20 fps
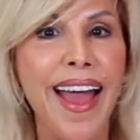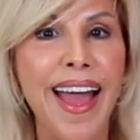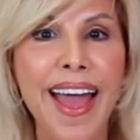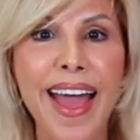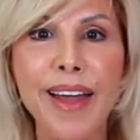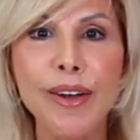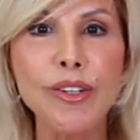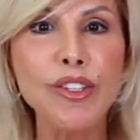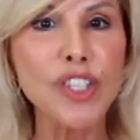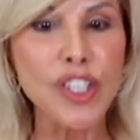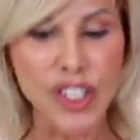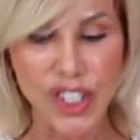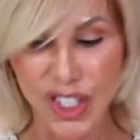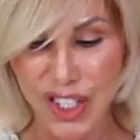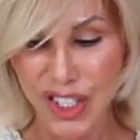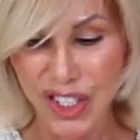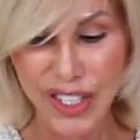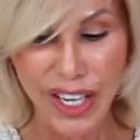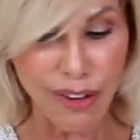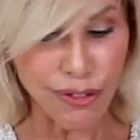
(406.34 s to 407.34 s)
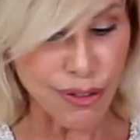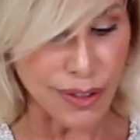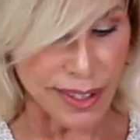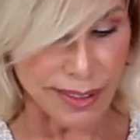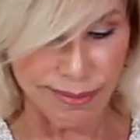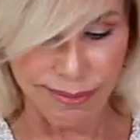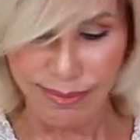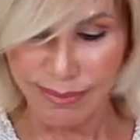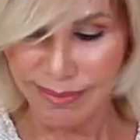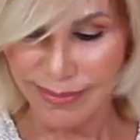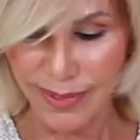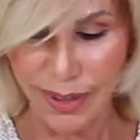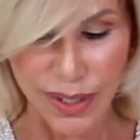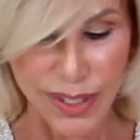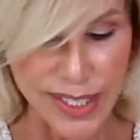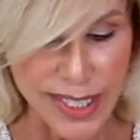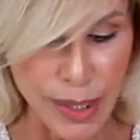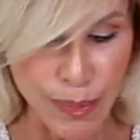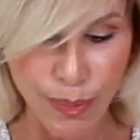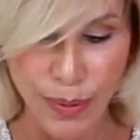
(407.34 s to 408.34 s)
and just stuff it
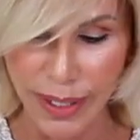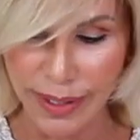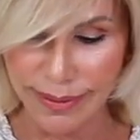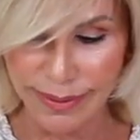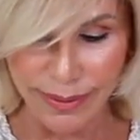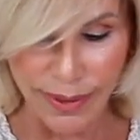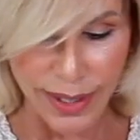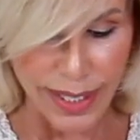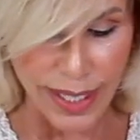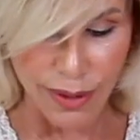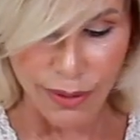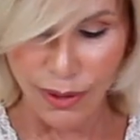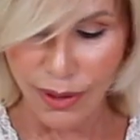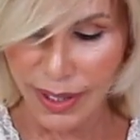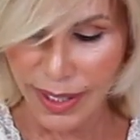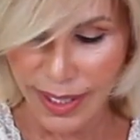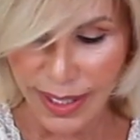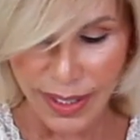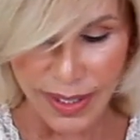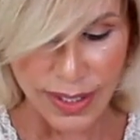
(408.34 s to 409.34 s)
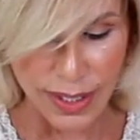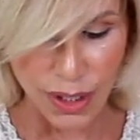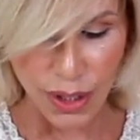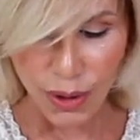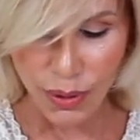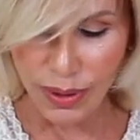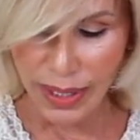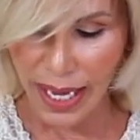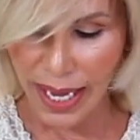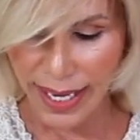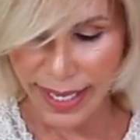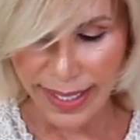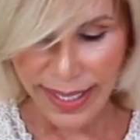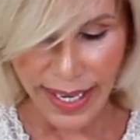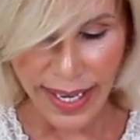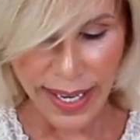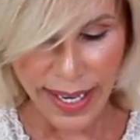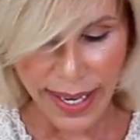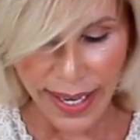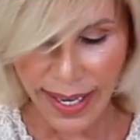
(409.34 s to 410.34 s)
or dip it, whatever it is that you
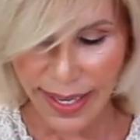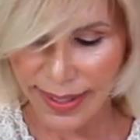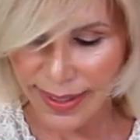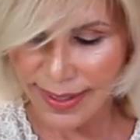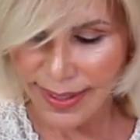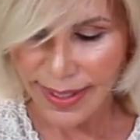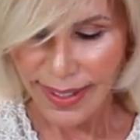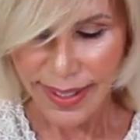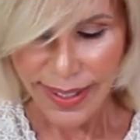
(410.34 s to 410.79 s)
like. And